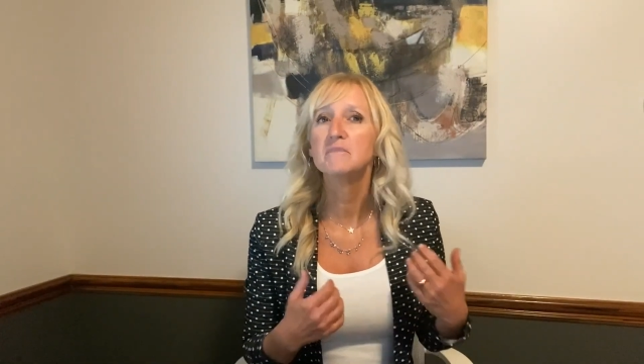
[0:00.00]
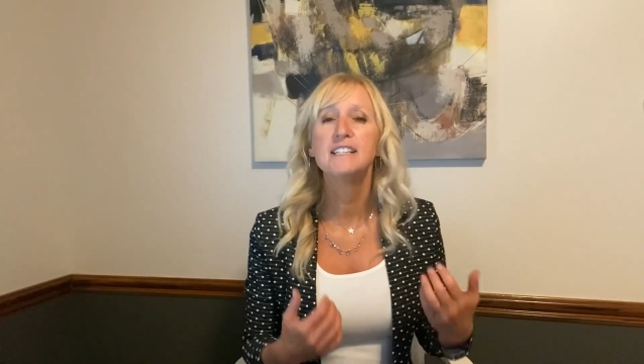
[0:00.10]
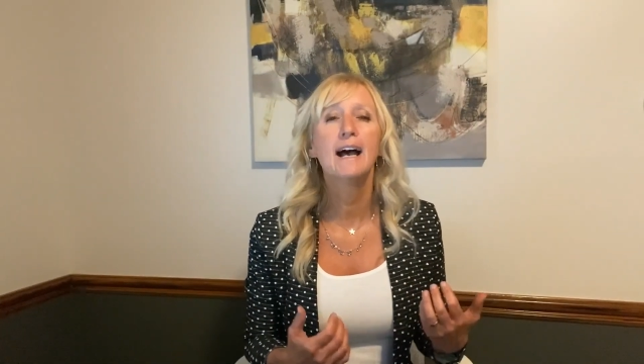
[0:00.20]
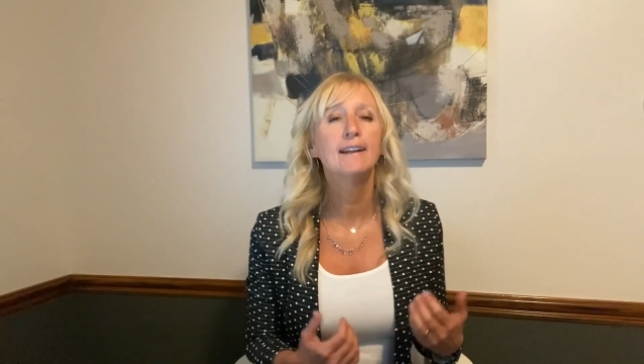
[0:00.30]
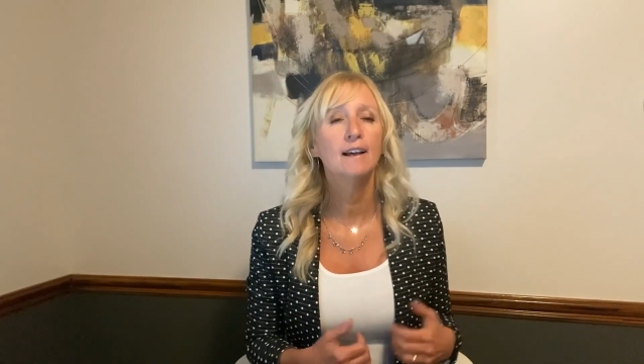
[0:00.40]

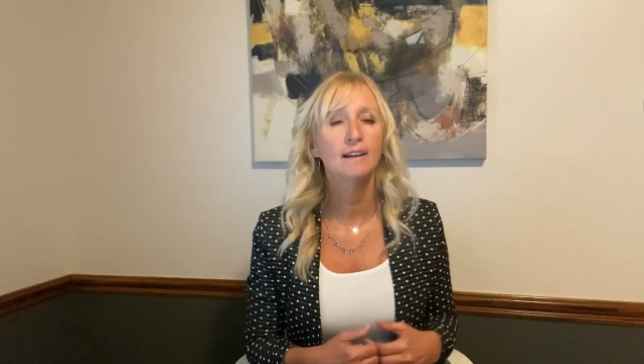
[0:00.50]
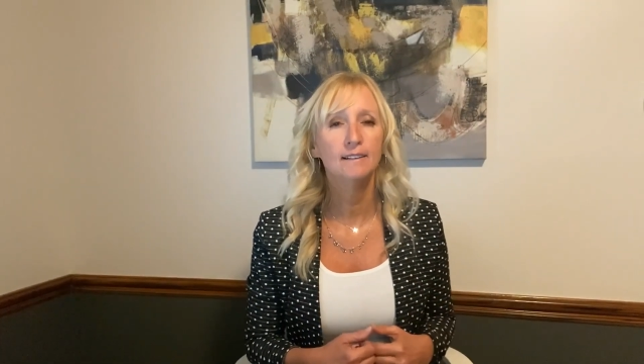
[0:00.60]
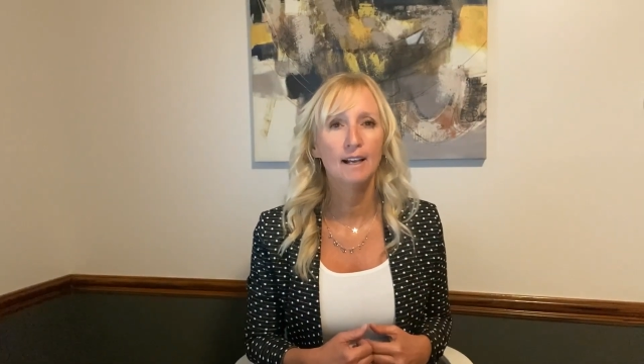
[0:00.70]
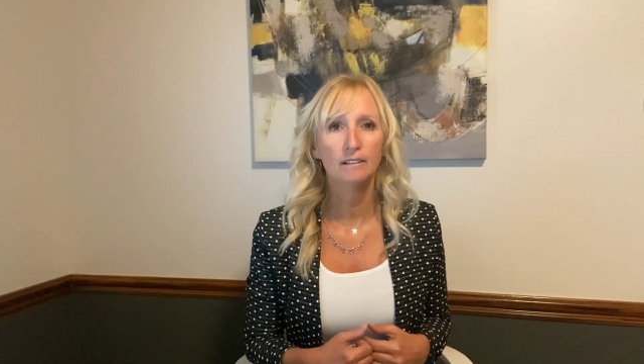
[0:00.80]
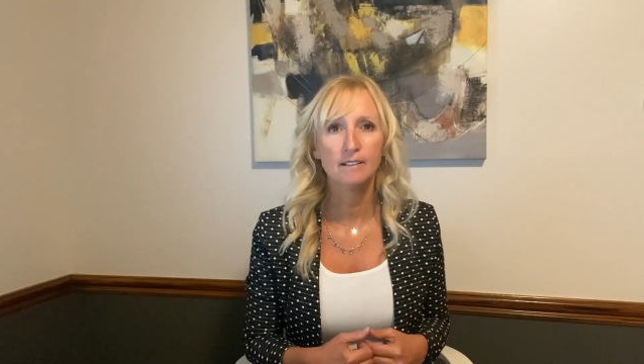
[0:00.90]
data
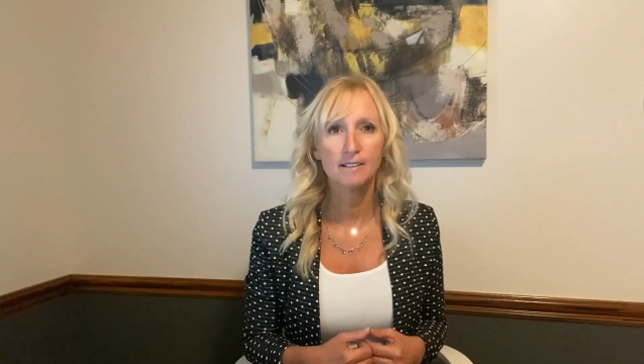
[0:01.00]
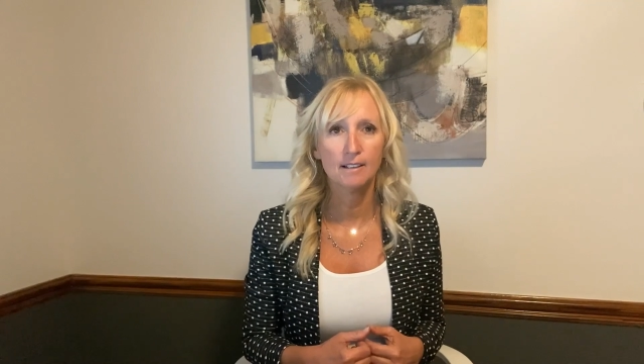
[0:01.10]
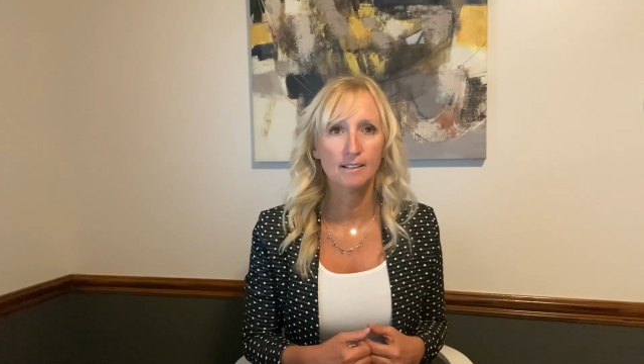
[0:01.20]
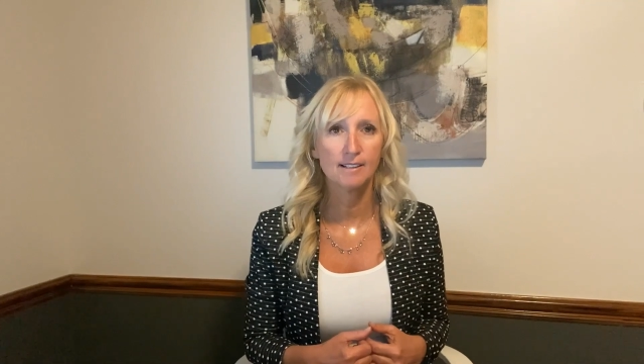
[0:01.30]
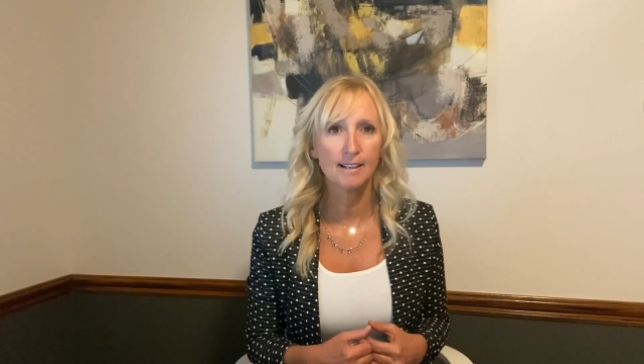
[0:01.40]

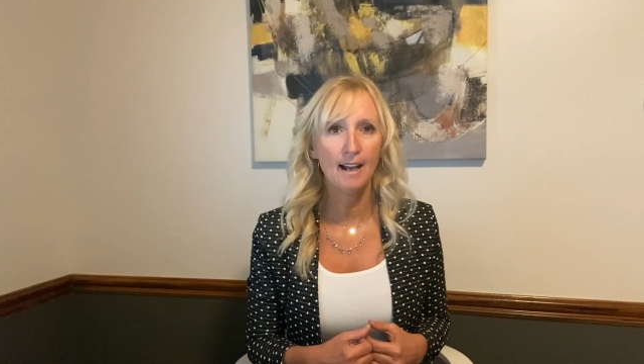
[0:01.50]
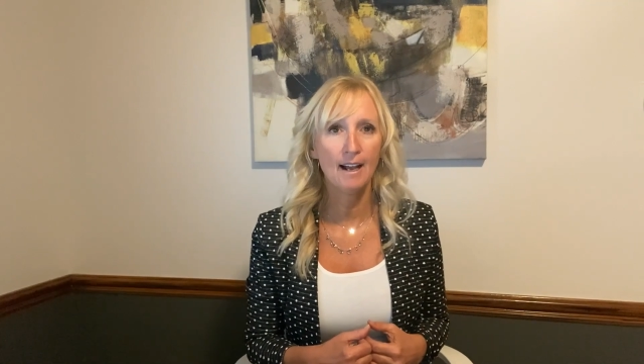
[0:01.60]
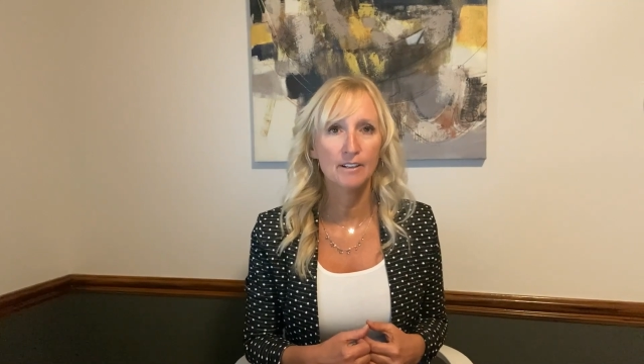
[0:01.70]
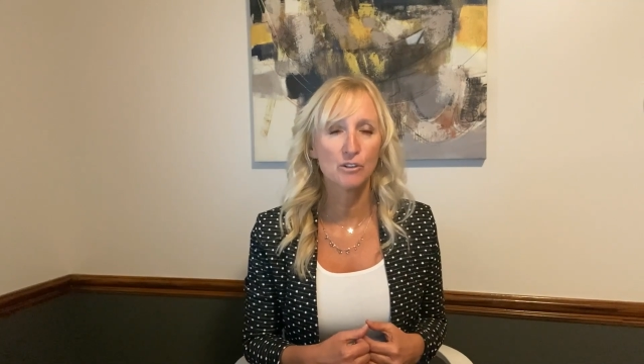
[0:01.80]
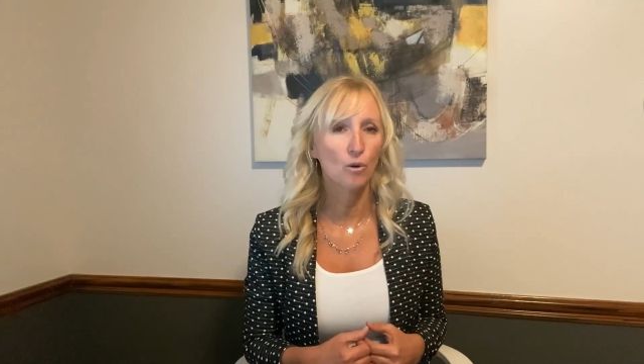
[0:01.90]
analysis
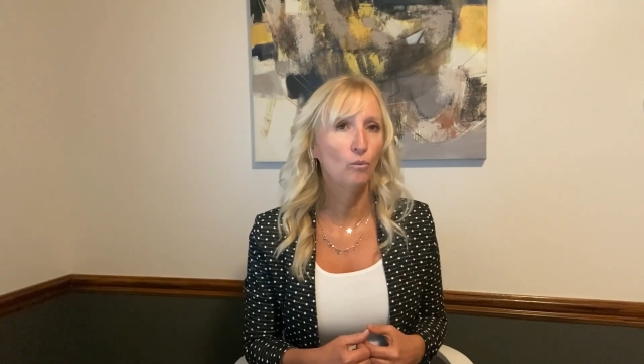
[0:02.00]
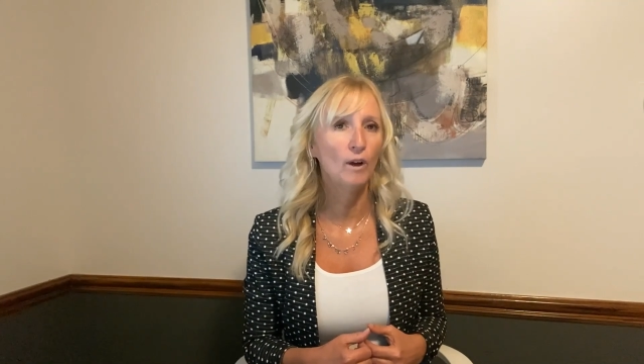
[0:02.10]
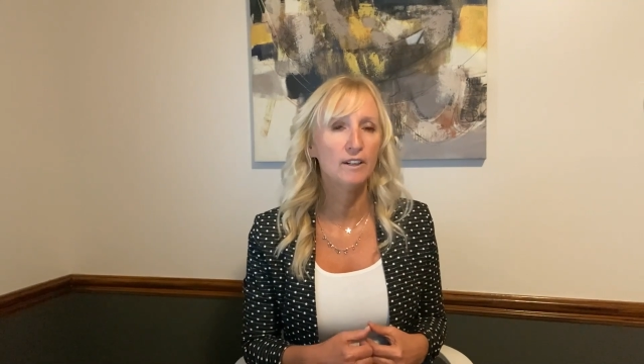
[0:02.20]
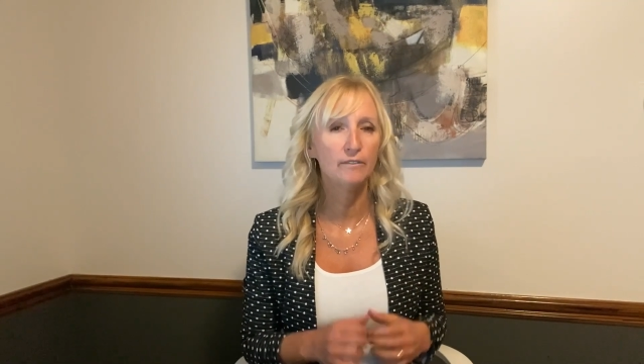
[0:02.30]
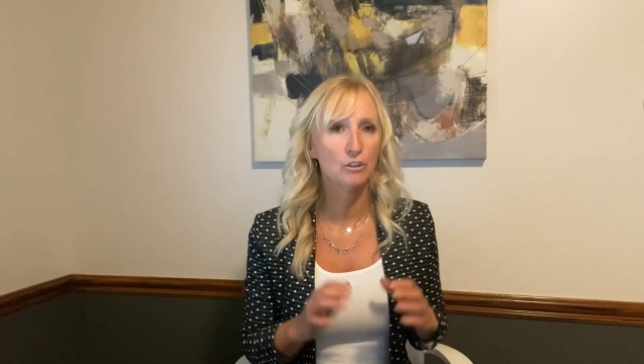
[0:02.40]
as
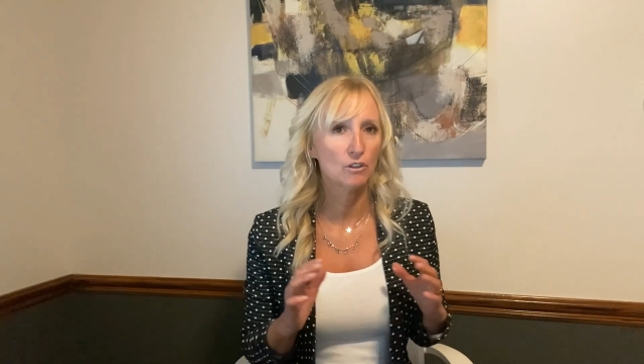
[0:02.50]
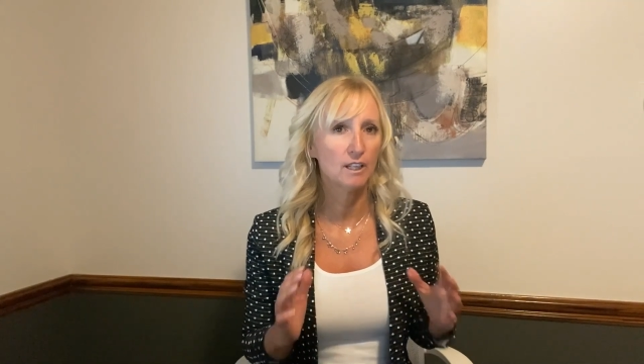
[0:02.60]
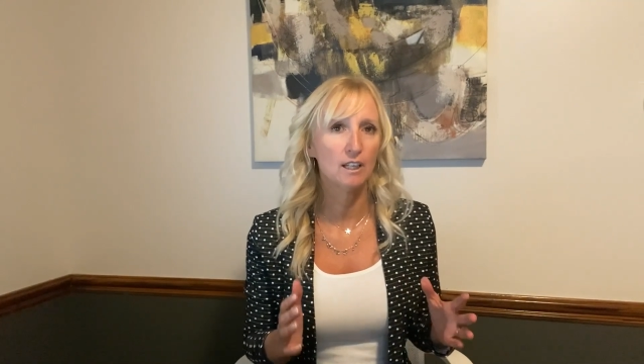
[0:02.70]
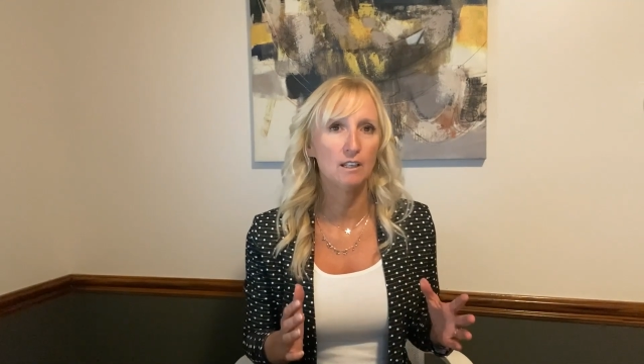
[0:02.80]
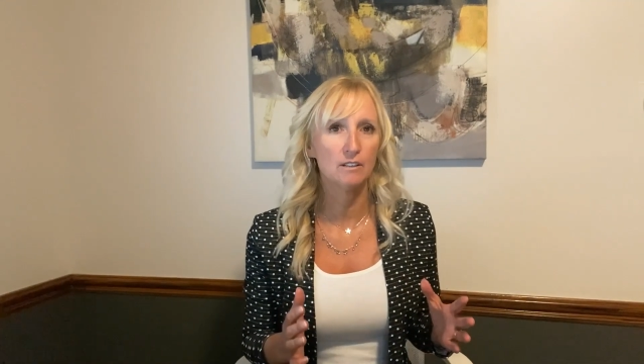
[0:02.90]
one of your
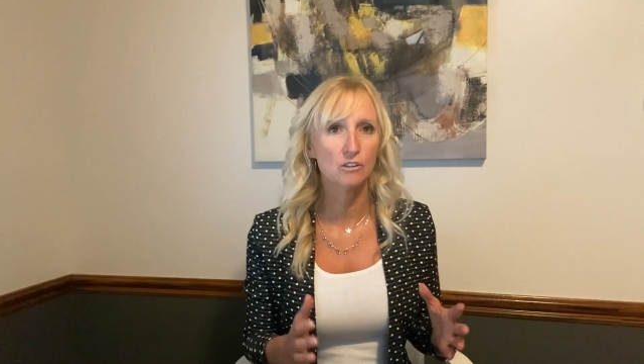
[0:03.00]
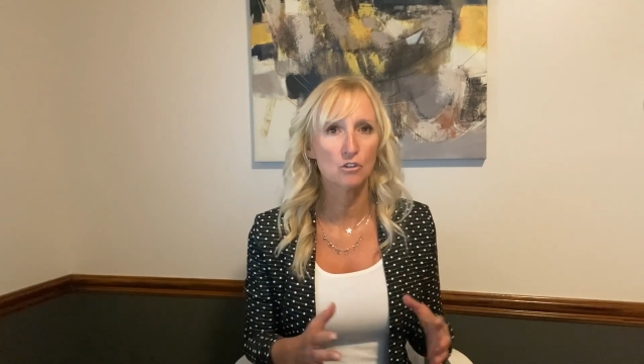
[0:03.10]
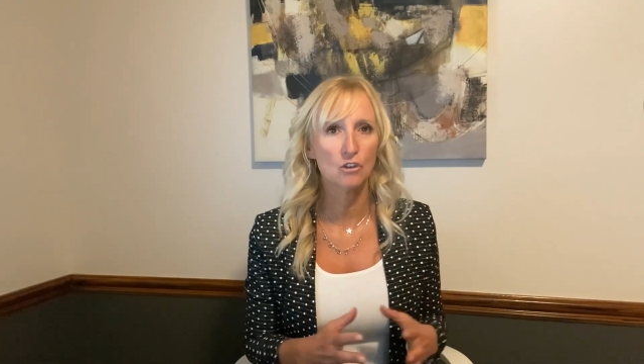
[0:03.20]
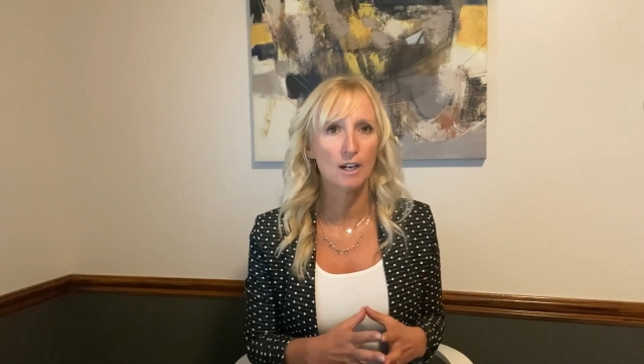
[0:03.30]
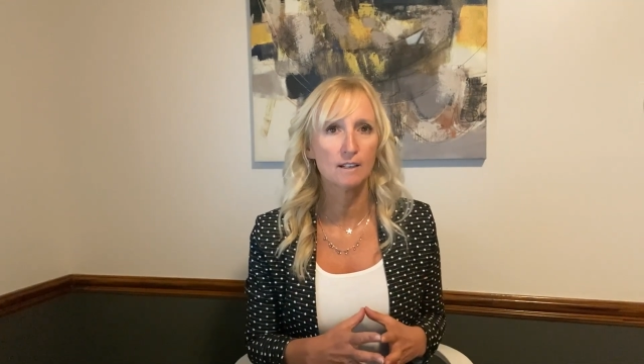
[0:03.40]
key
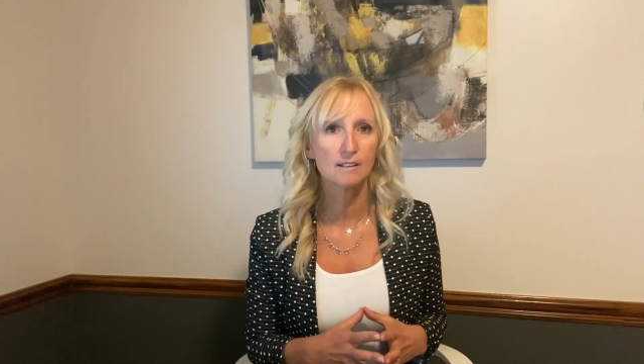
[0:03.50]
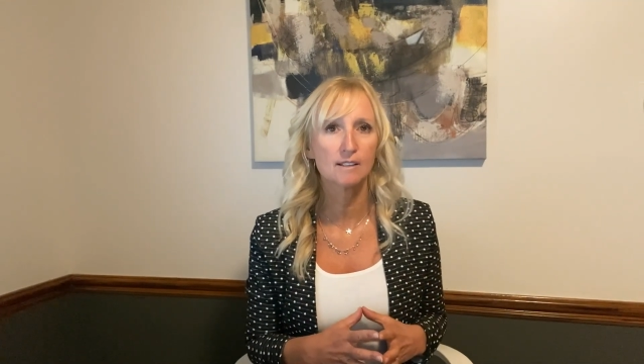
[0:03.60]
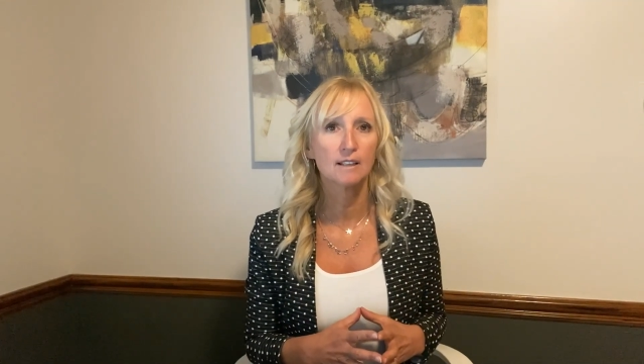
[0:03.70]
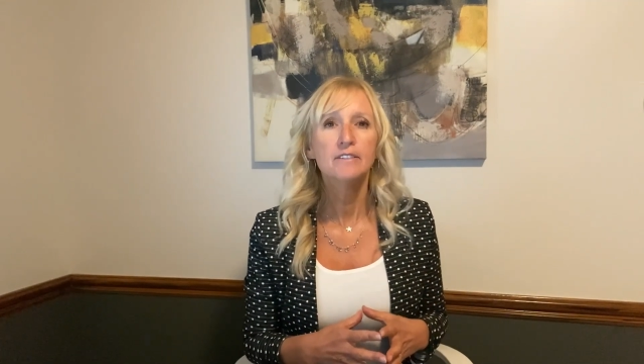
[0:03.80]
strengths.